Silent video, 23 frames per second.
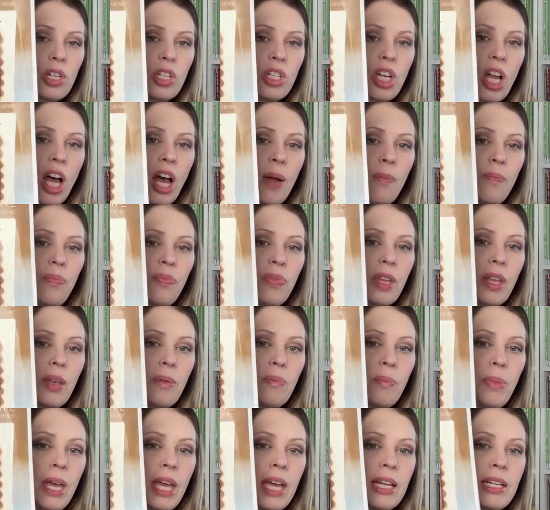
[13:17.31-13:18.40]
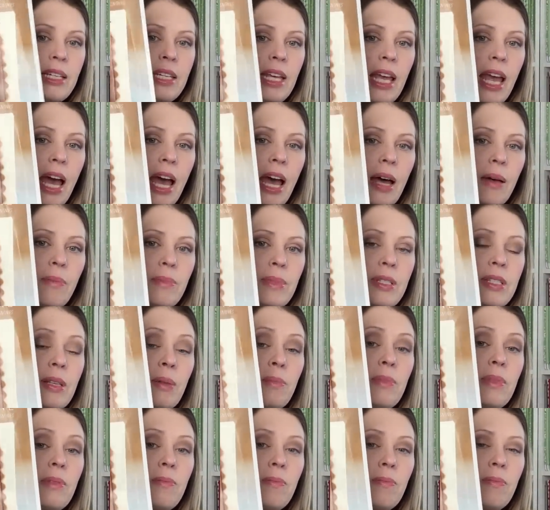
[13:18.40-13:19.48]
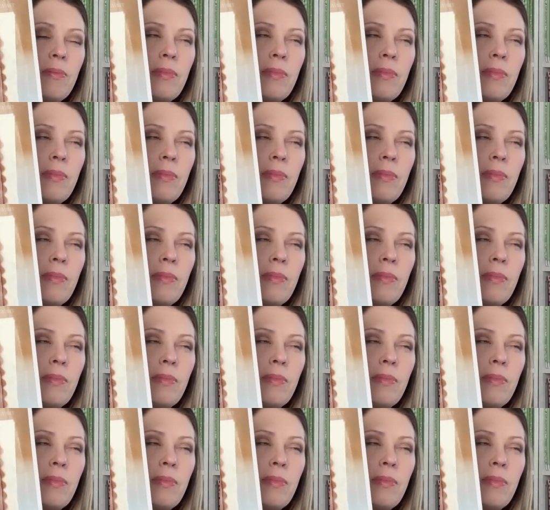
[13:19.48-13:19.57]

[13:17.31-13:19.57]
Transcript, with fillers: Shop picked um, some